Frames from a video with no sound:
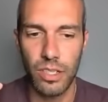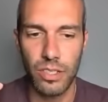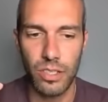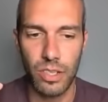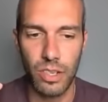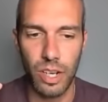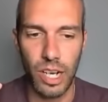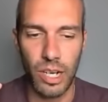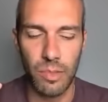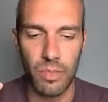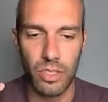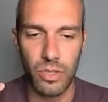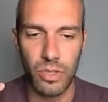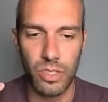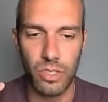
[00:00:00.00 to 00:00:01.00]
So I'm
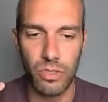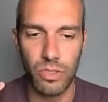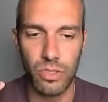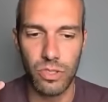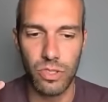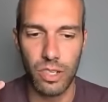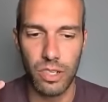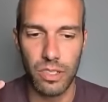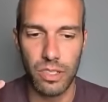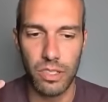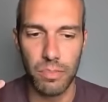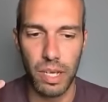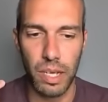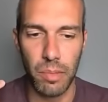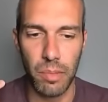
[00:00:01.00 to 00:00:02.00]
just going to start
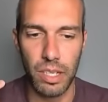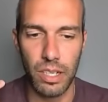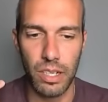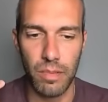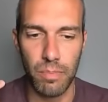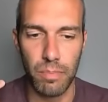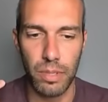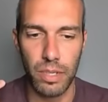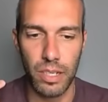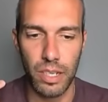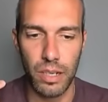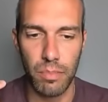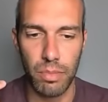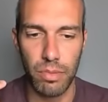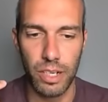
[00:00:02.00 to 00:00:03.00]
spamming here and
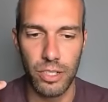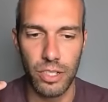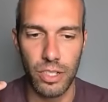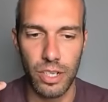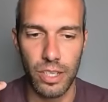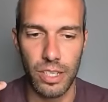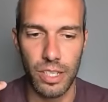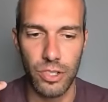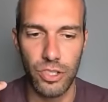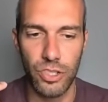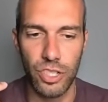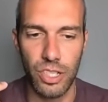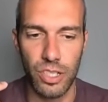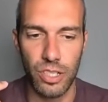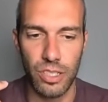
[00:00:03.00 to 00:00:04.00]
putting on pressure on these
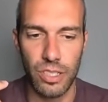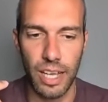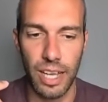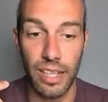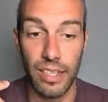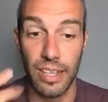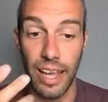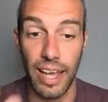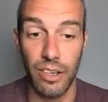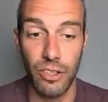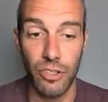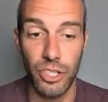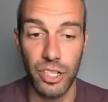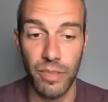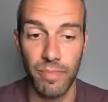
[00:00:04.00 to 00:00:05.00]
shields and
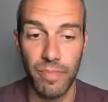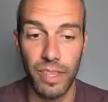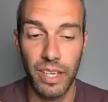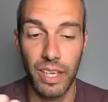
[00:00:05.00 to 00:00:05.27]
energy.